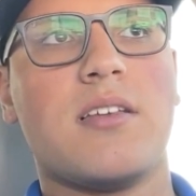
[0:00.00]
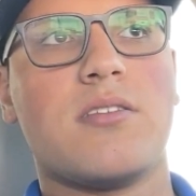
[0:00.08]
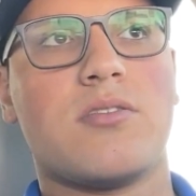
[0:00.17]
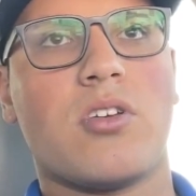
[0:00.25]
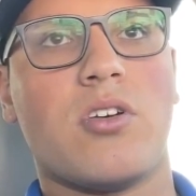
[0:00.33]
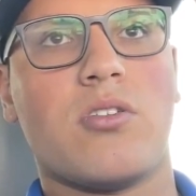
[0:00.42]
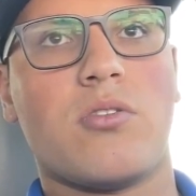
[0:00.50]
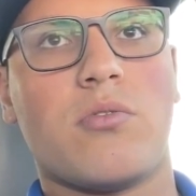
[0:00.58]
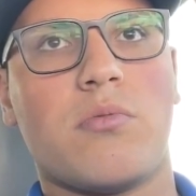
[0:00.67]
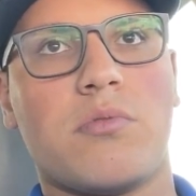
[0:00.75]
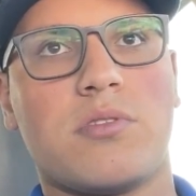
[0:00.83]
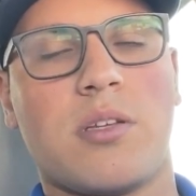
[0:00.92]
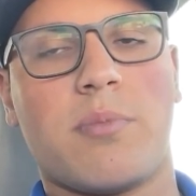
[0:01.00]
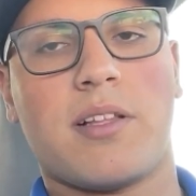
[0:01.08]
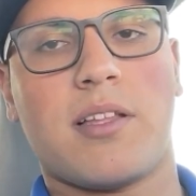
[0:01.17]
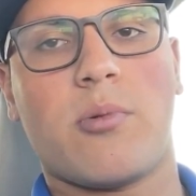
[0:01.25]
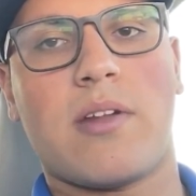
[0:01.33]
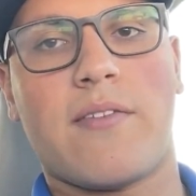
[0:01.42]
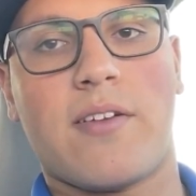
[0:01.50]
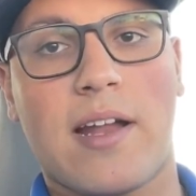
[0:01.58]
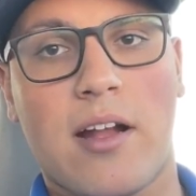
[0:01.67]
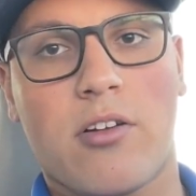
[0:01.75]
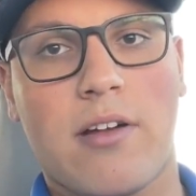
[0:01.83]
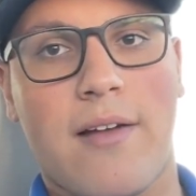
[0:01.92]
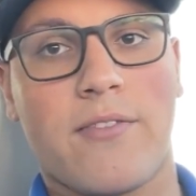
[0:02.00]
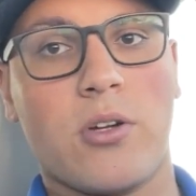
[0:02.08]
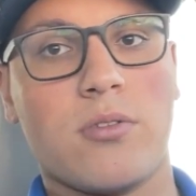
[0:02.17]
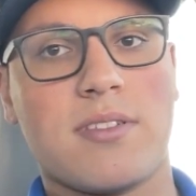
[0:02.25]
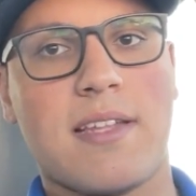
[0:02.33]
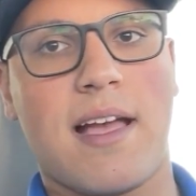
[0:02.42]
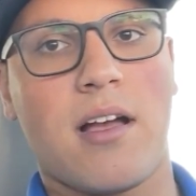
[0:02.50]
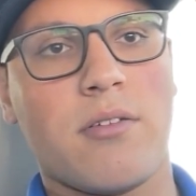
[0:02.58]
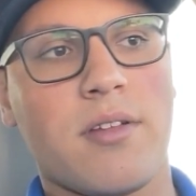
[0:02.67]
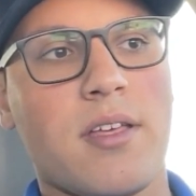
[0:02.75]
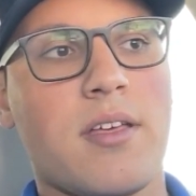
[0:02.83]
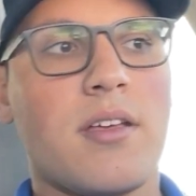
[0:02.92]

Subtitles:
So typically whenever an aircraft goes down,